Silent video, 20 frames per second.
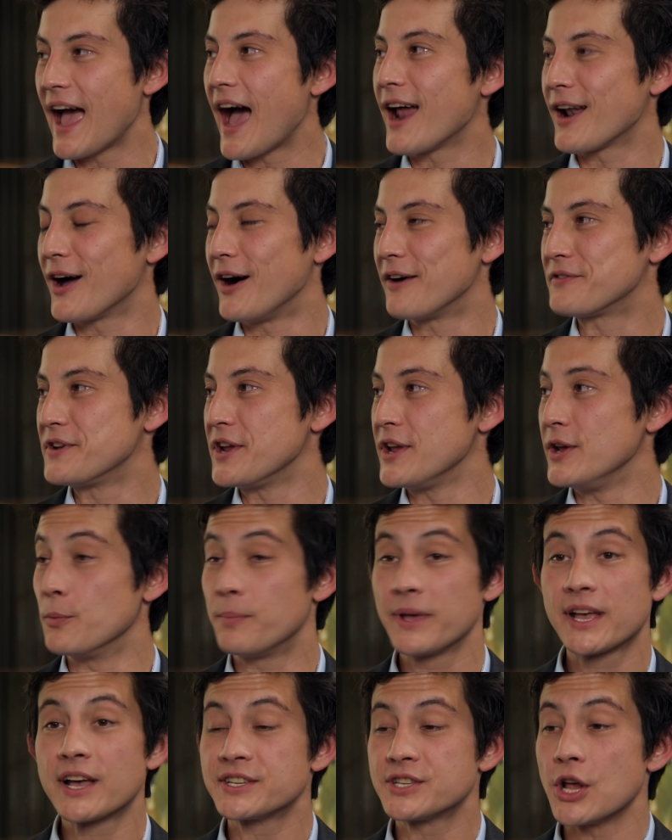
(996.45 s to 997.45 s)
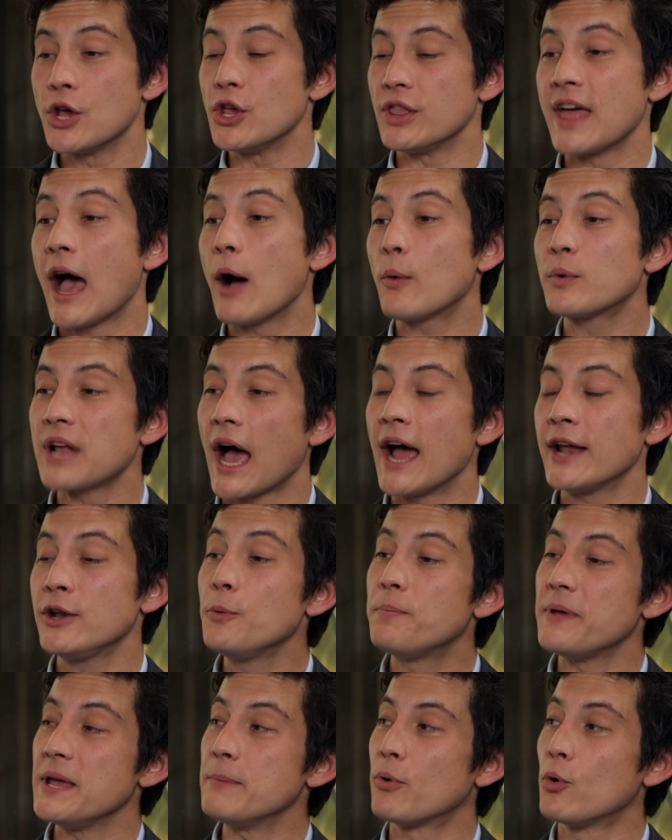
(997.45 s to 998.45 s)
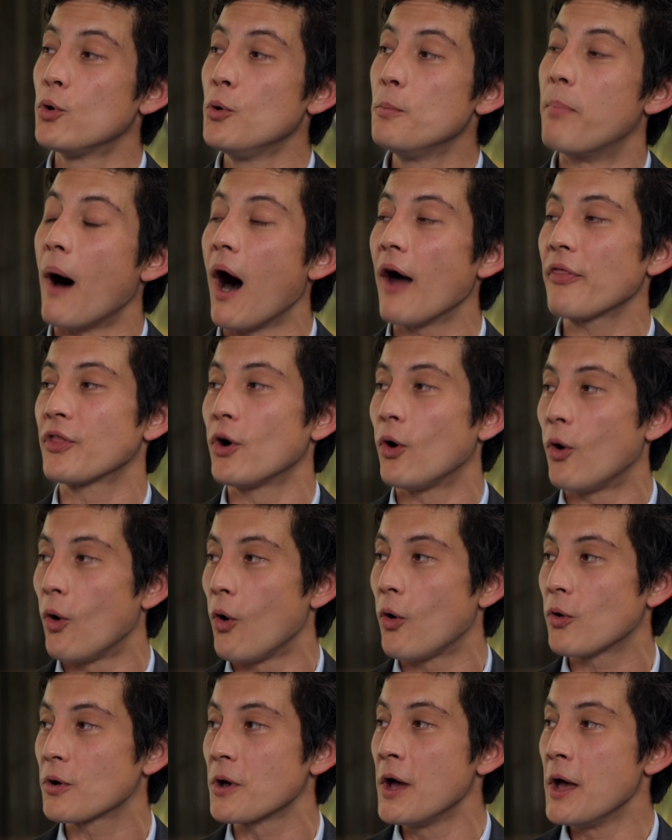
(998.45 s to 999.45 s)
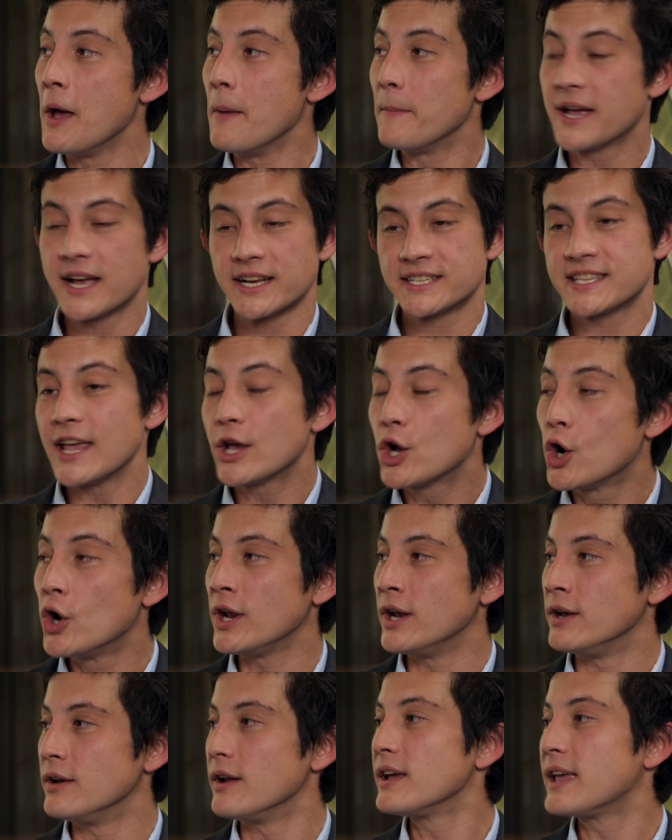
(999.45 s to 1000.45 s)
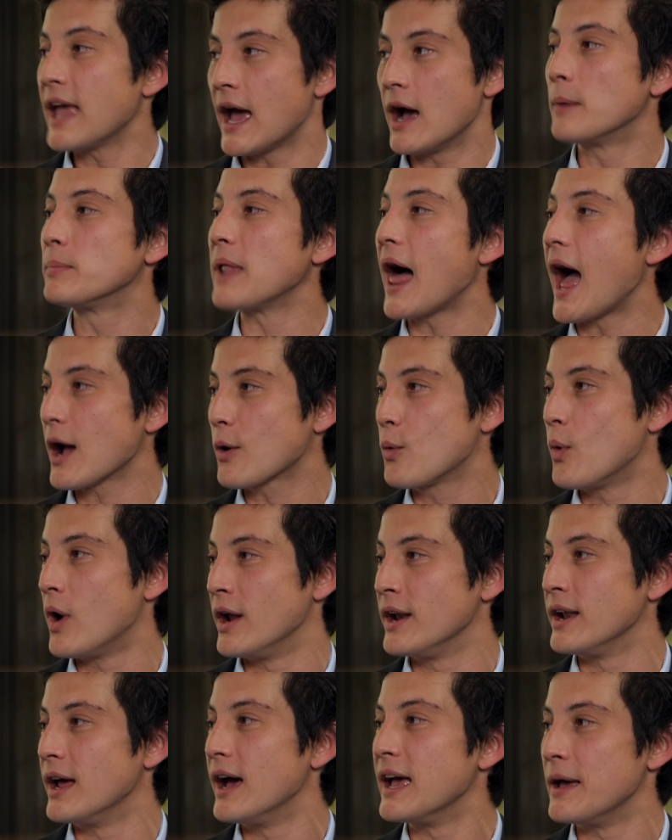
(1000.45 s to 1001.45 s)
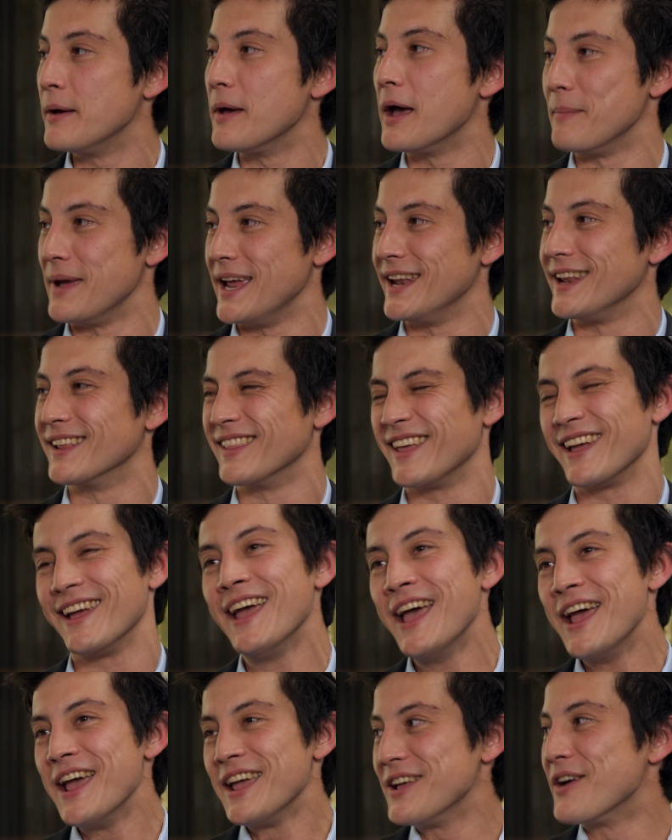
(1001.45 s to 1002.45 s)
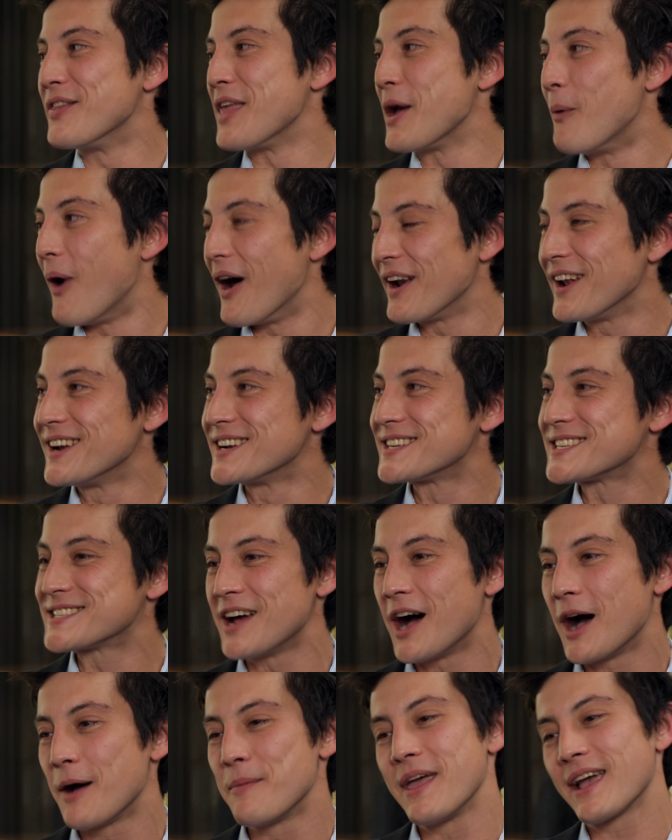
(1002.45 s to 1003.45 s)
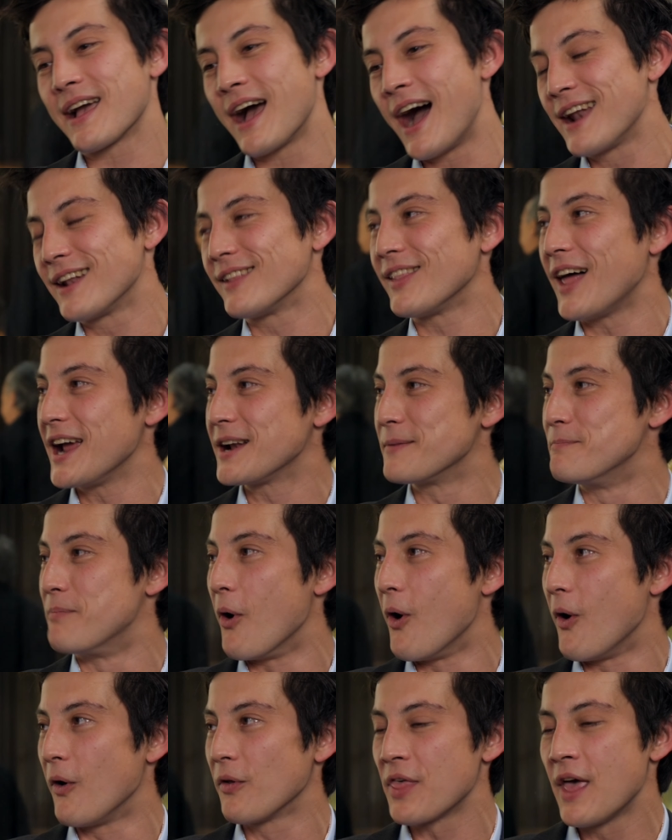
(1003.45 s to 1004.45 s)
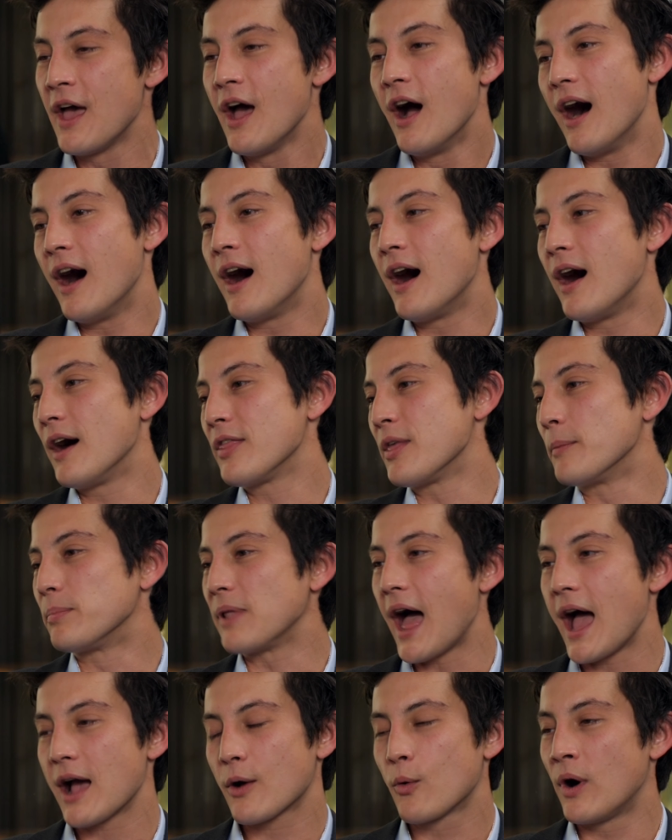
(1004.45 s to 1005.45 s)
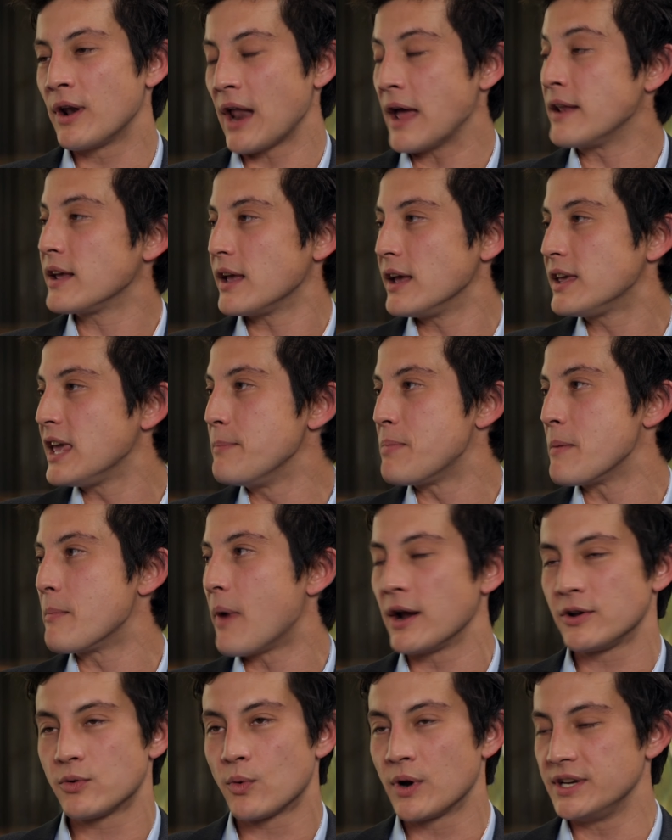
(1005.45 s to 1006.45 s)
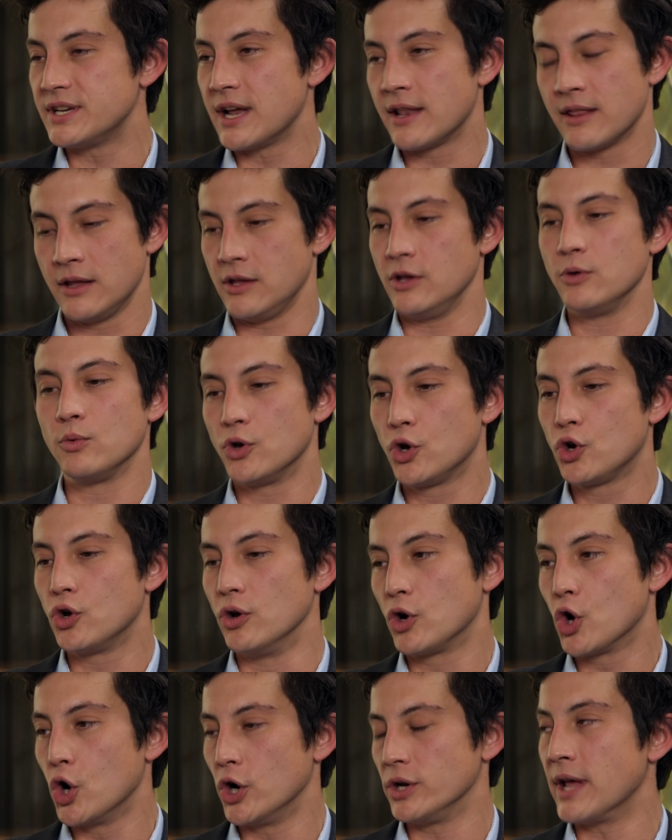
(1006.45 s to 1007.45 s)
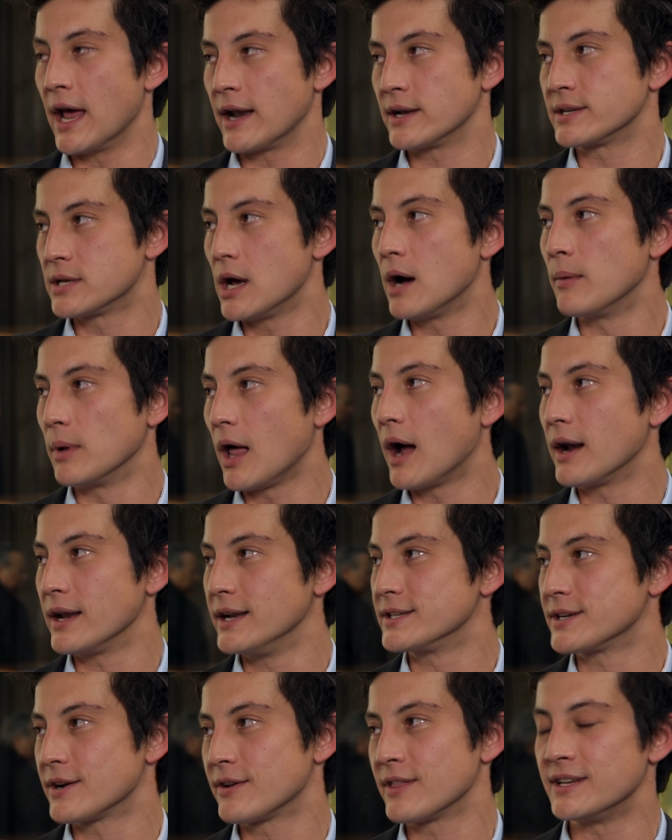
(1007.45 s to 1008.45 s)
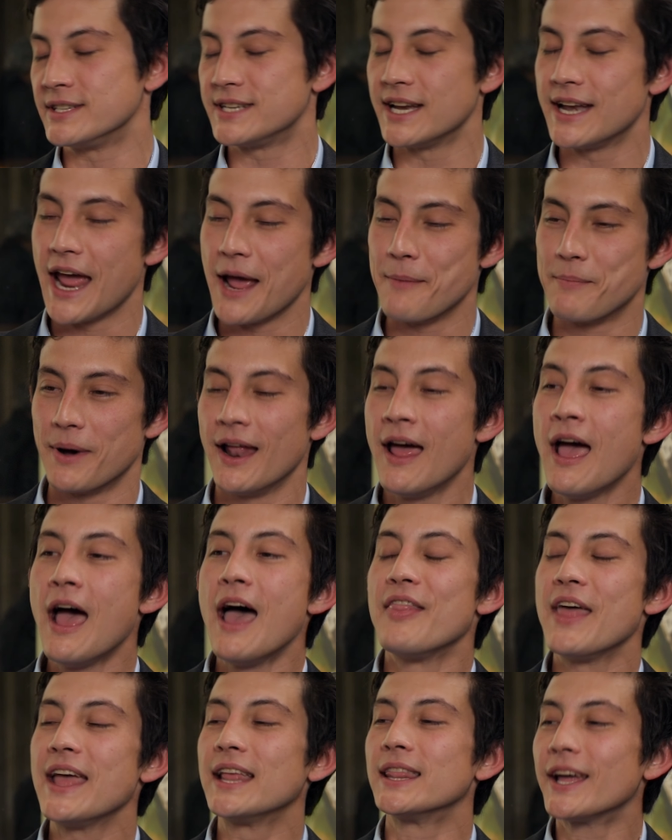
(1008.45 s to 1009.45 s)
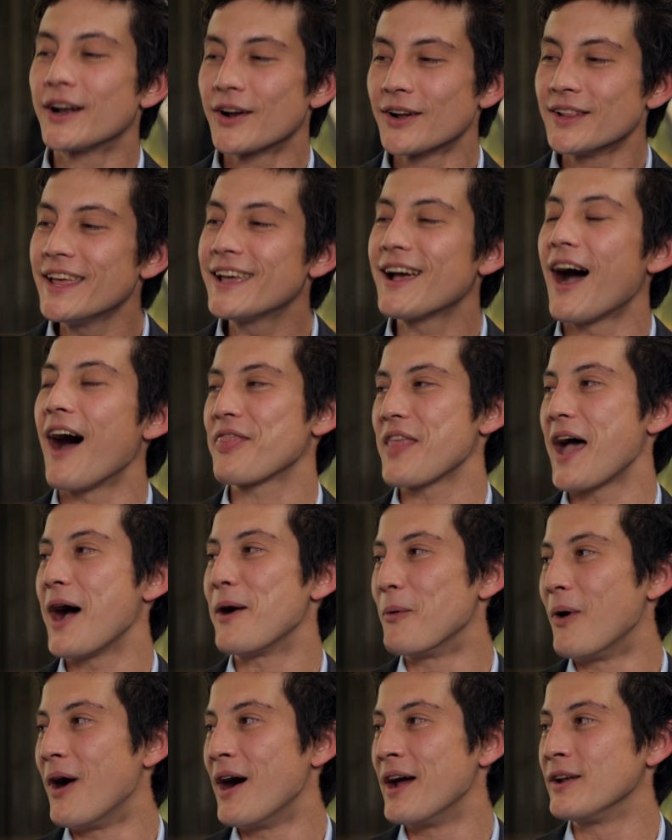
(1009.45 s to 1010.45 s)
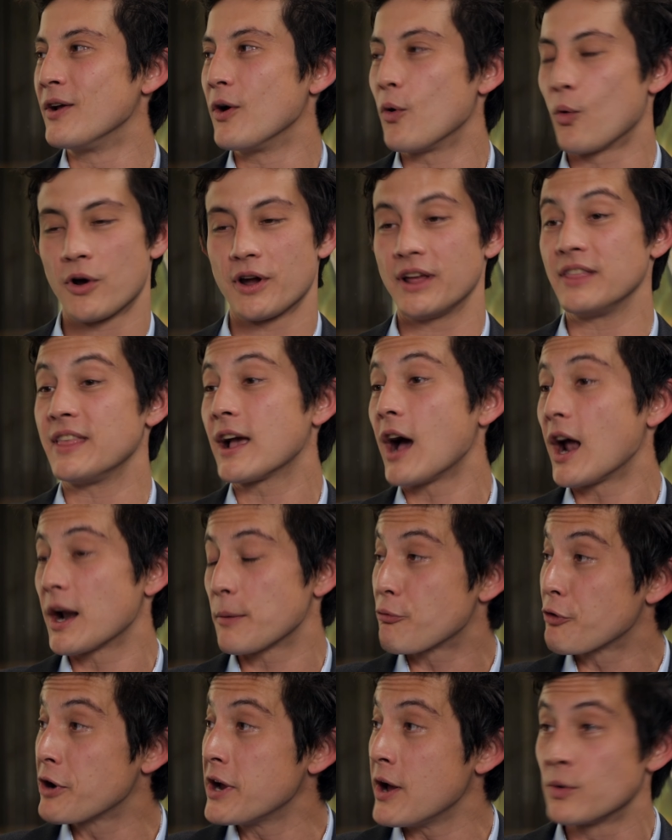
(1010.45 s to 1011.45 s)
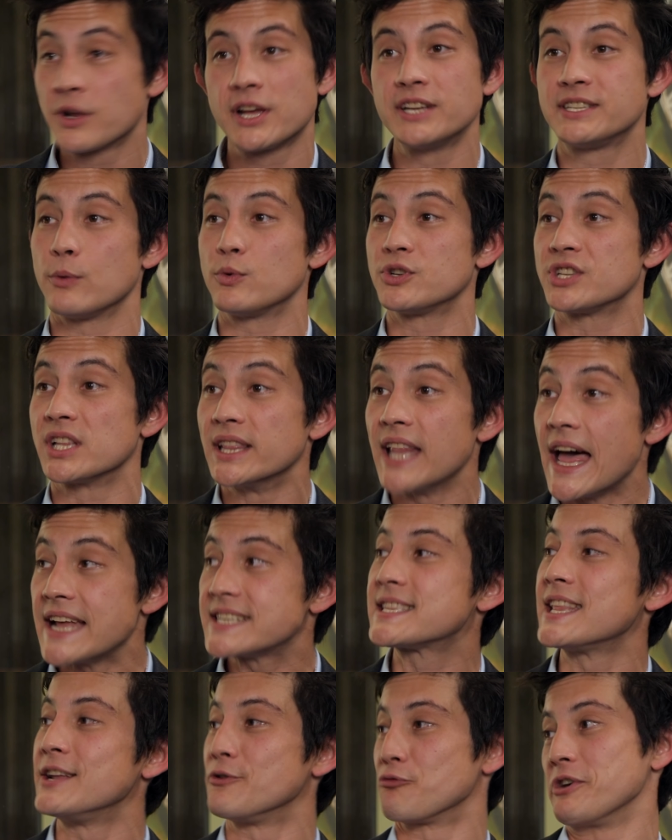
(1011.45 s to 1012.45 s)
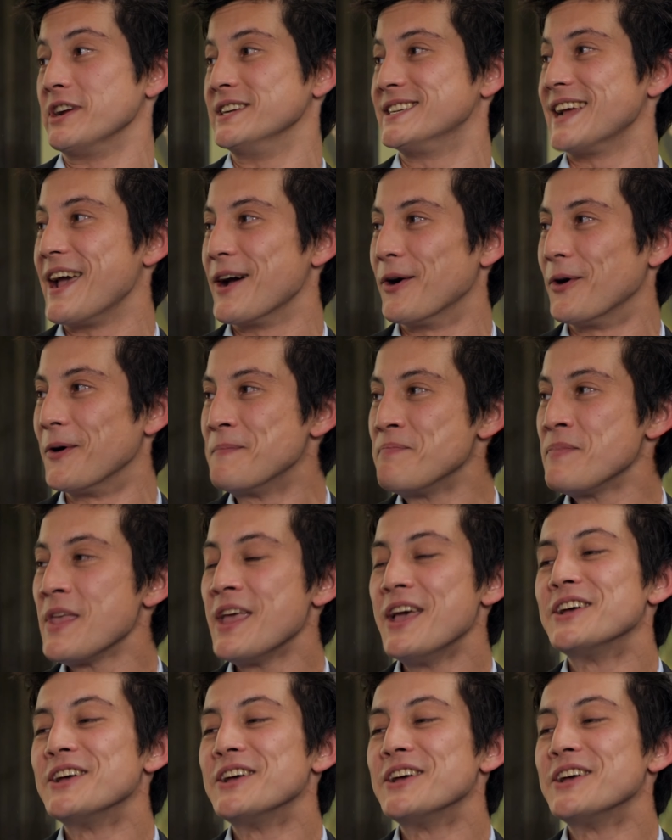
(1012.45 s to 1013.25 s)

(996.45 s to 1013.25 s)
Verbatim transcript: hat off to you because that would, I knew people who bought the Hulk because they couldn't get a black one. Sure, exactly. Immediately. Ah. You know, they wanted a sub, they kind of liked both, uh, the black one, and keep in mind 2010 that you could get a sub a lot easier than today, but right. they literally got that one or they got it pre-owned because it was less than retail. Yes,